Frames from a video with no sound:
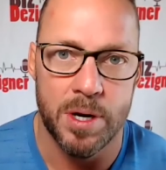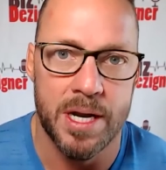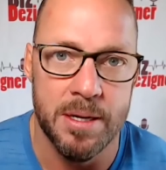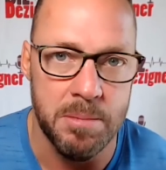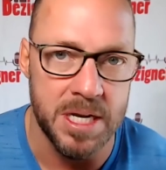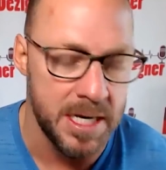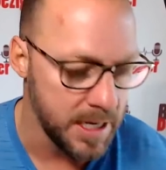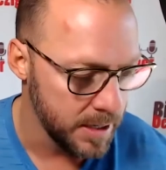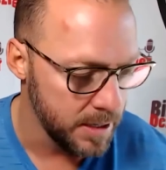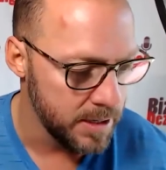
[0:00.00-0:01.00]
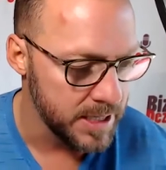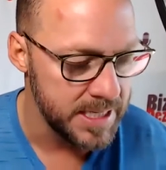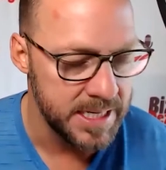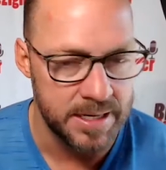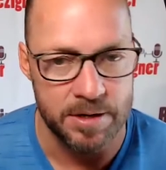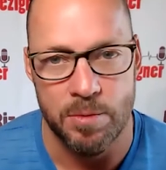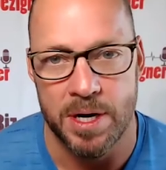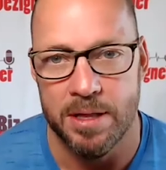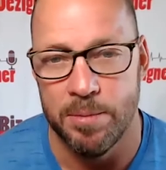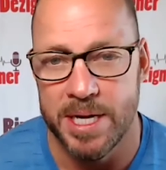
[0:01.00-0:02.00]
creating media and content on a
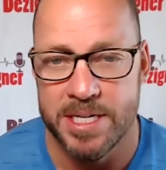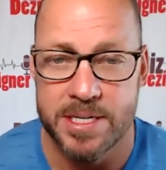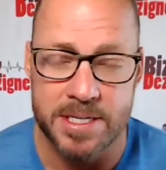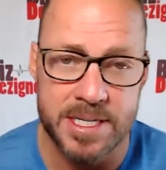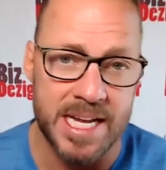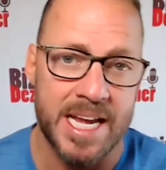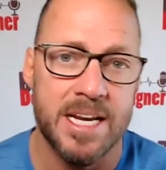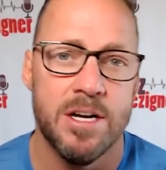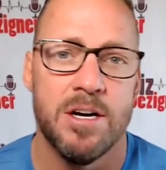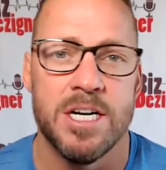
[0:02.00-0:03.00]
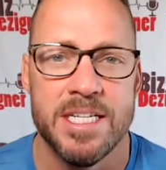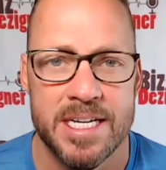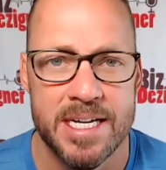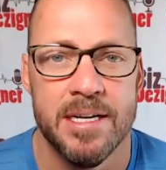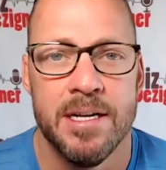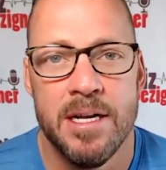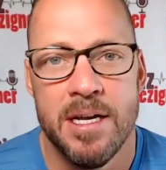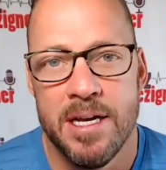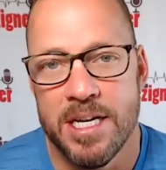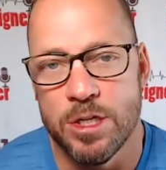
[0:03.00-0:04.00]
regular basis, gated content
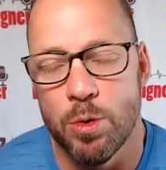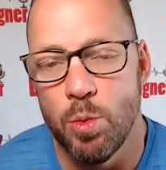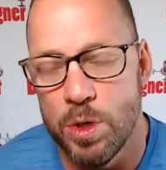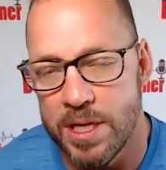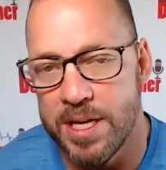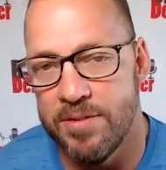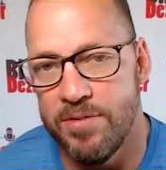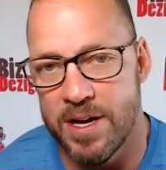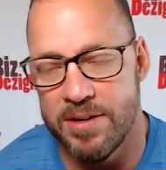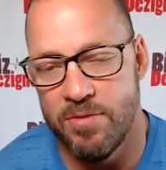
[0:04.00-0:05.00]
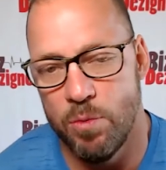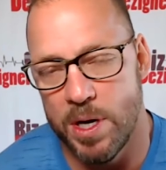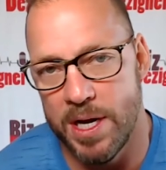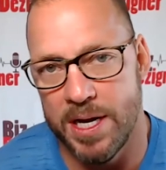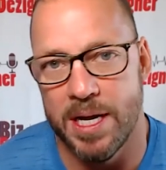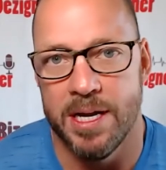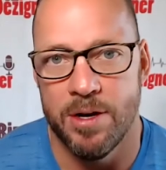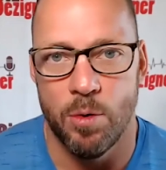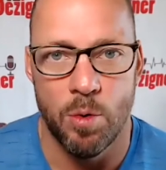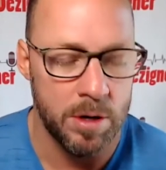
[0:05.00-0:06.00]
is a really effective way
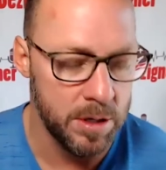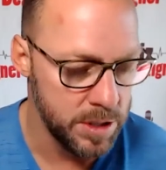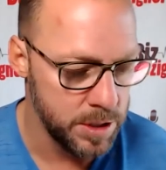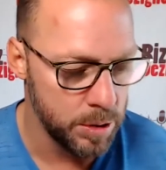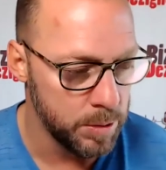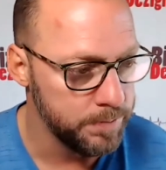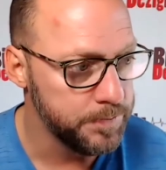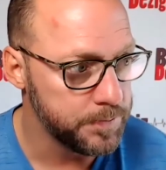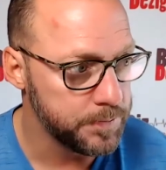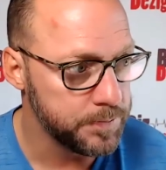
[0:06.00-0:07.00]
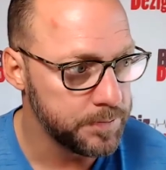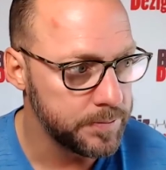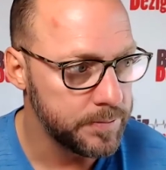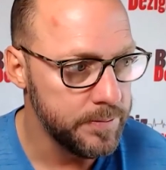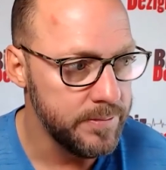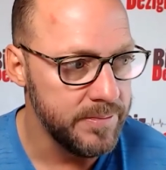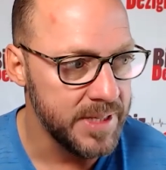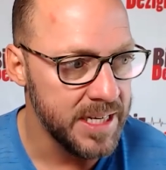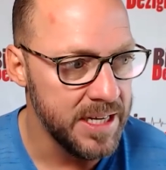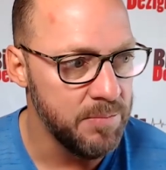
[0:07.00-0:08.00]
in order to
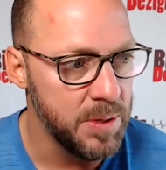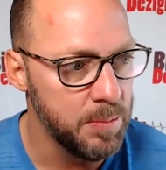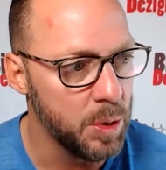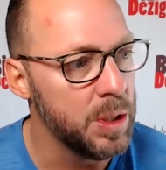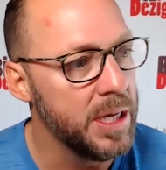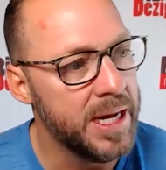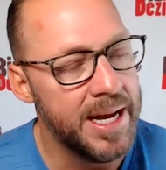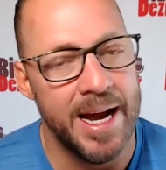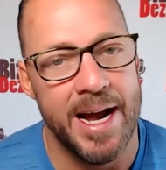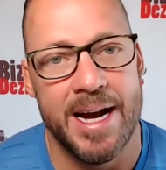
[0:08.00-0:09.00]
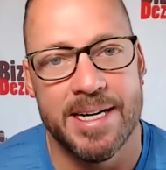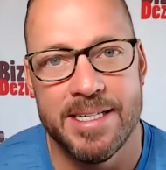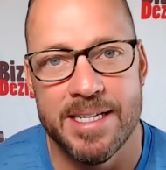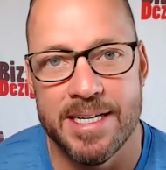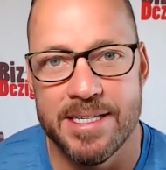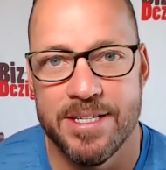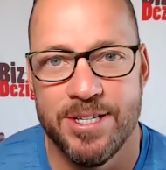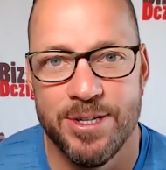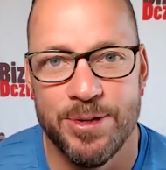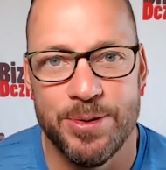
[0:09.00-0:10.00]
give people
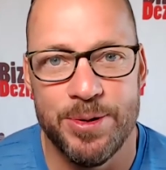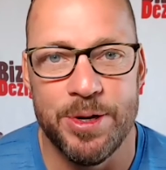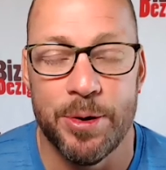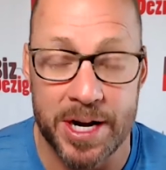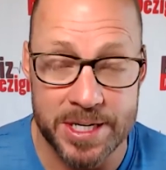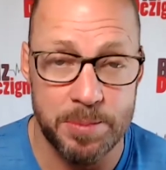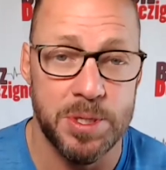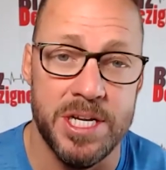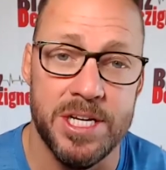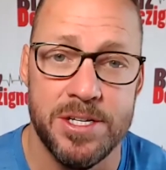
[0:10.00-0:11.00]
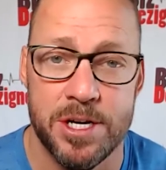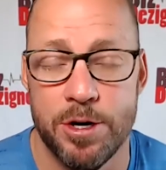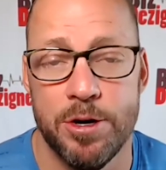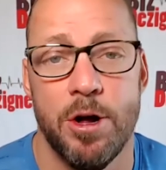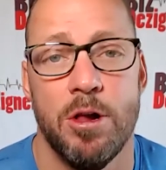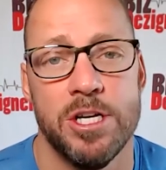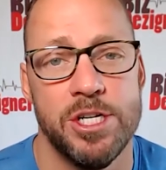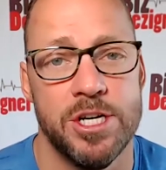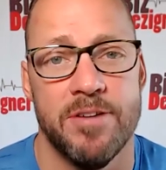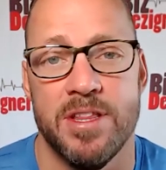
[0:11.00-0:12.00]
access to your expertise and your
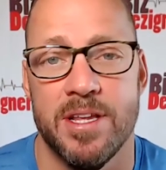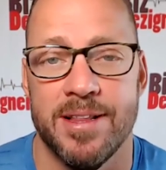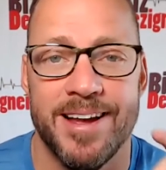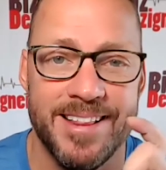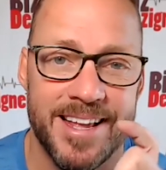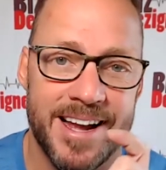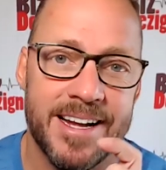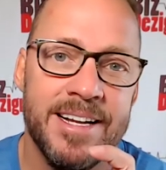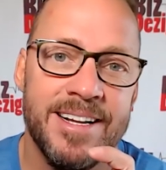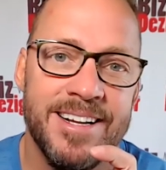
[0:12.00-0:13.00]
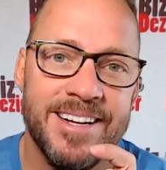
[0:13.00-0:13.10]
knowledge and everything like that,